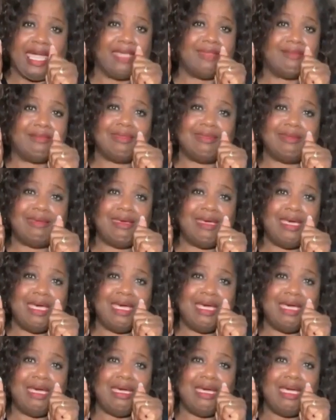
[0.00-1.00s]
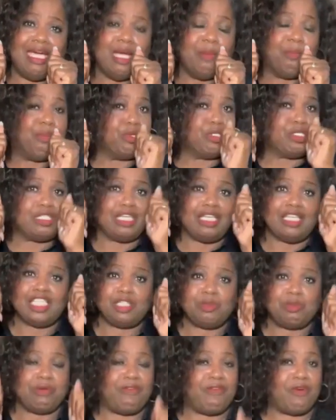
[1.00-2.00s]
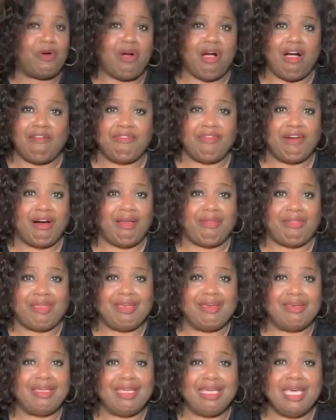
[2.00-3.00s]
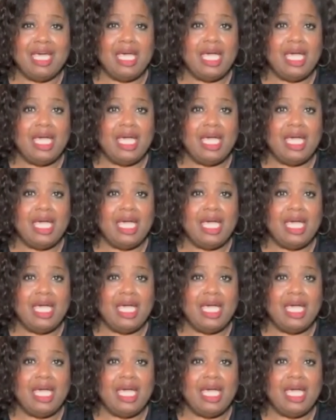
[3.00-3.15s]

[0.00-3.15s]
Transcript: hand and present us before our Father.